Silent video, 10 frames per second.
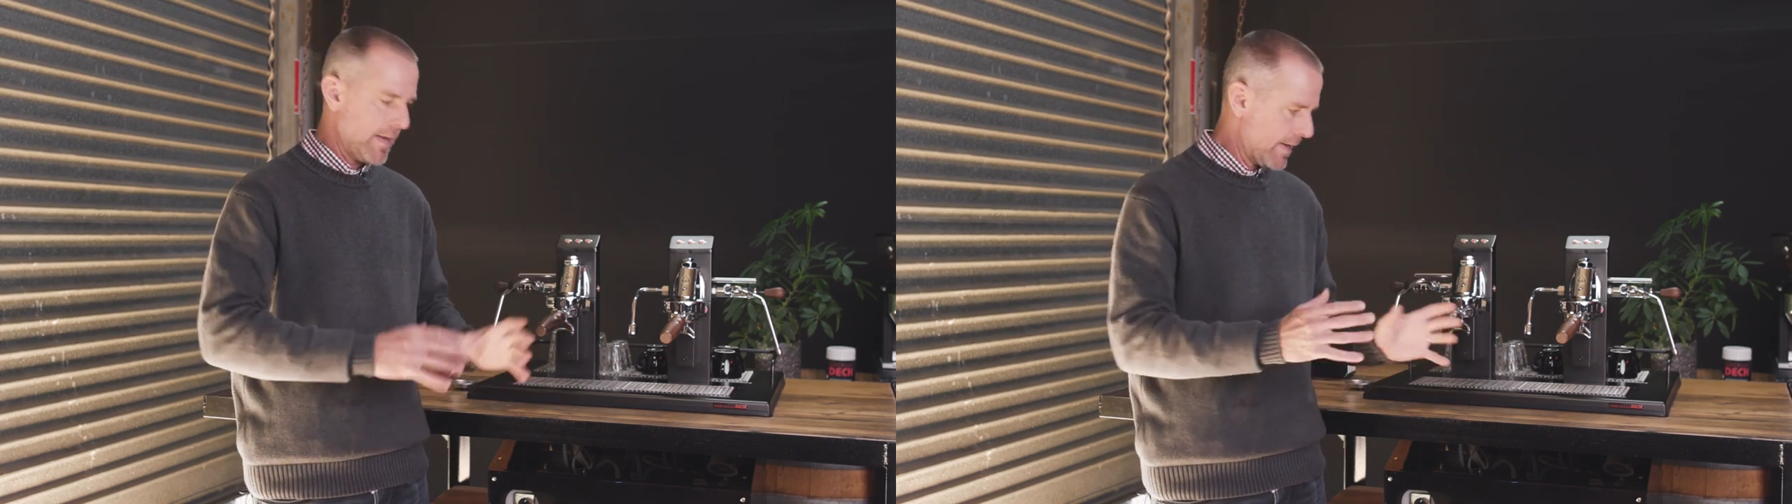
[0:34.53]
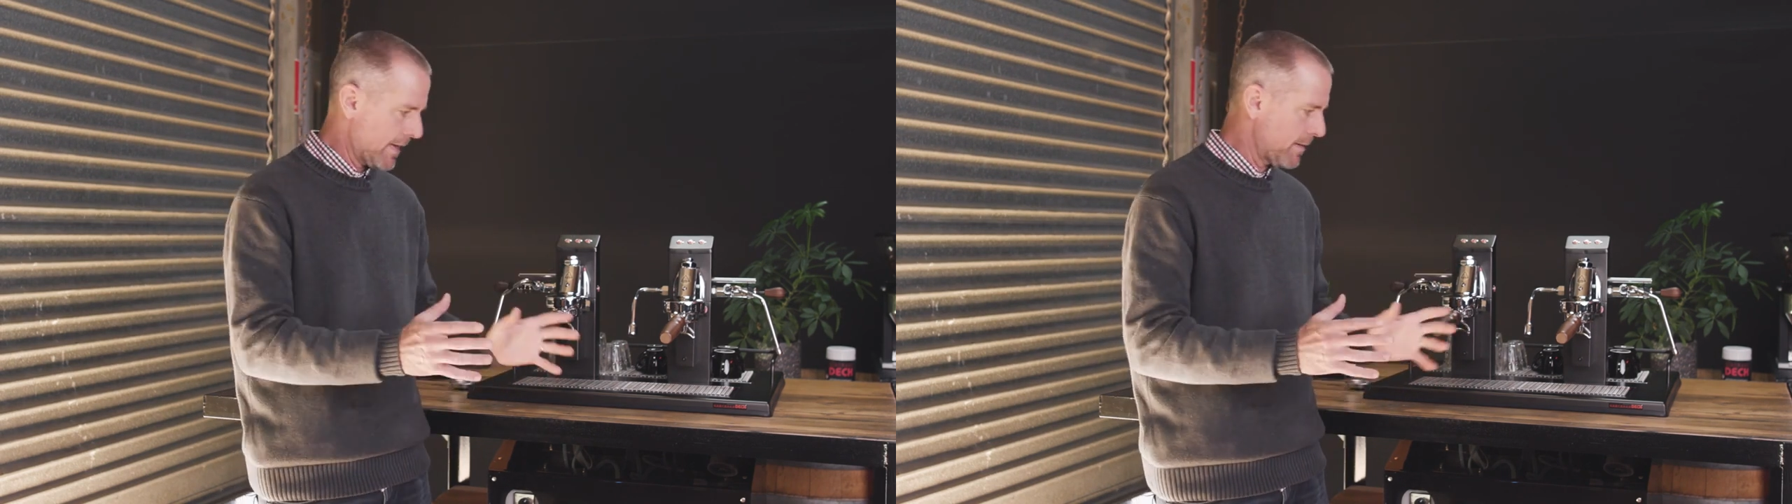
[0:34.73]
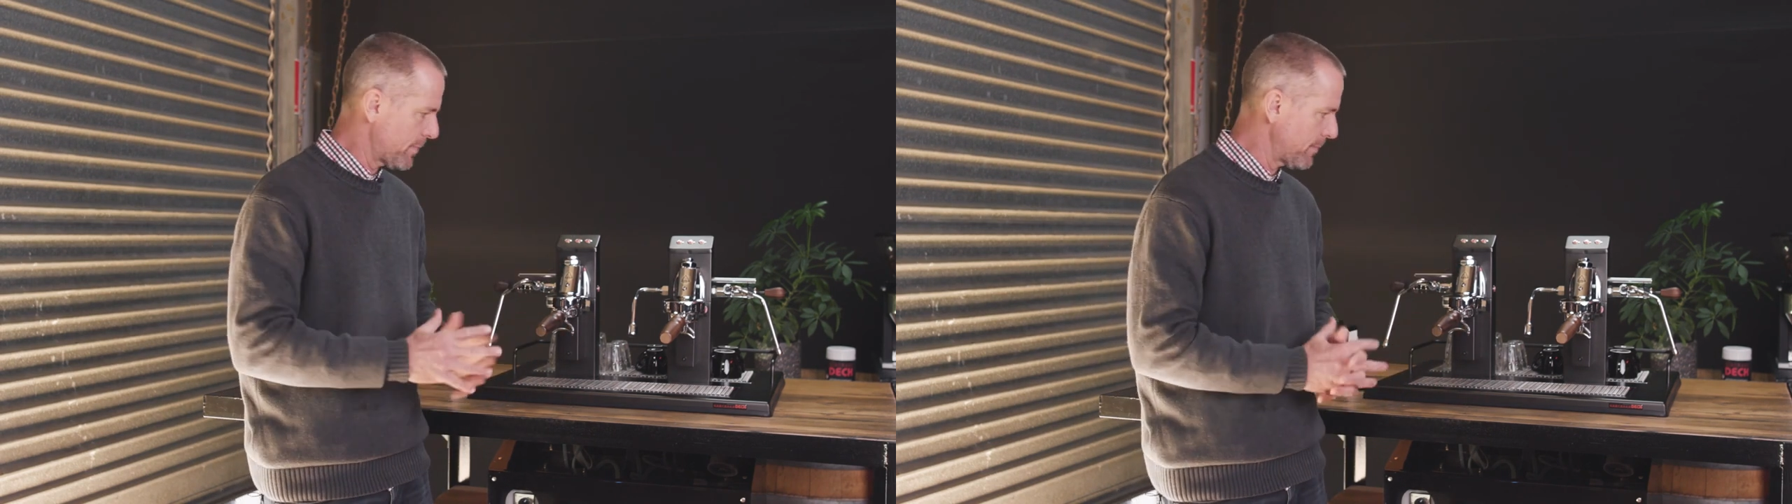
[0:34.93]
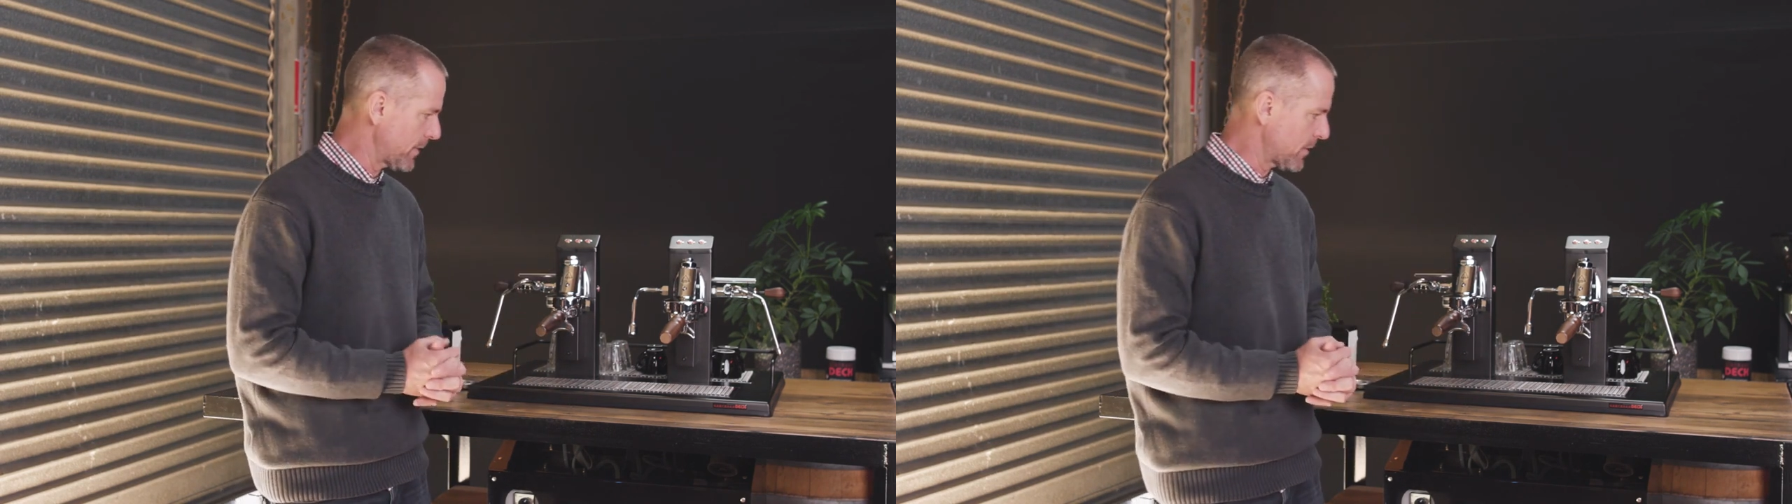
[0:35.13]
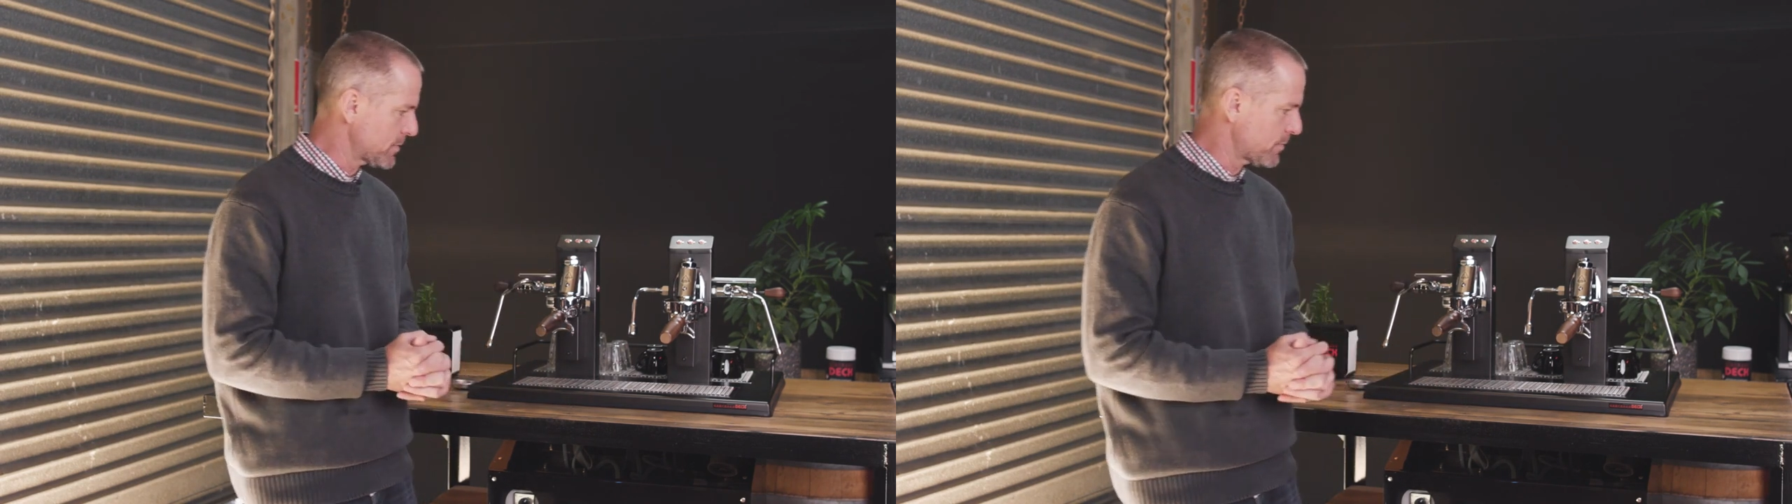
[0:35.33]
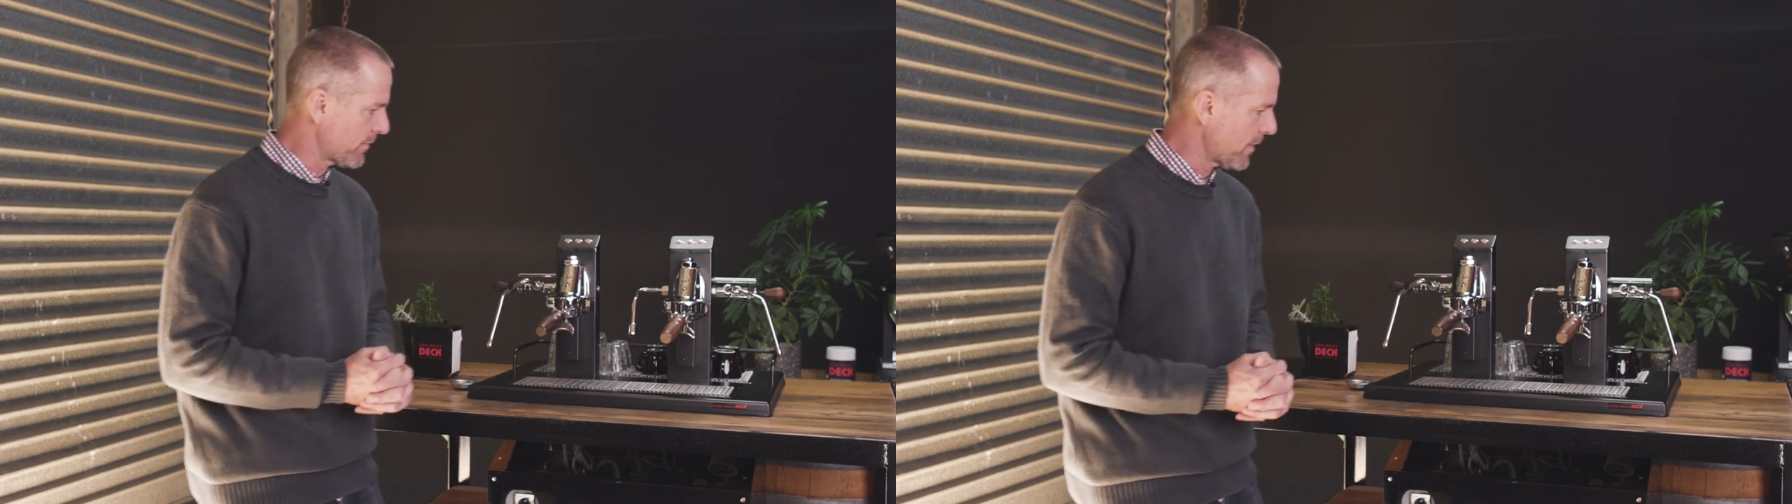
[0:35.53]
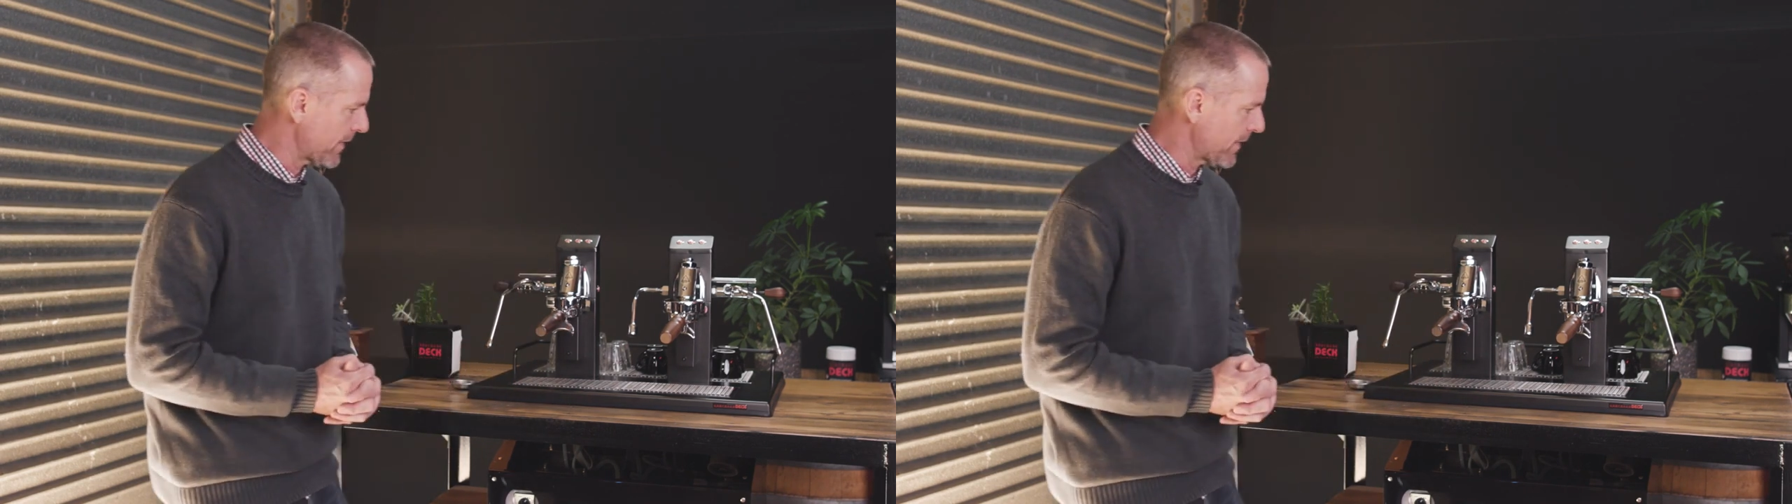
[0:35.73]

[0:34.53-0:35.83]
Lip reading: but because we've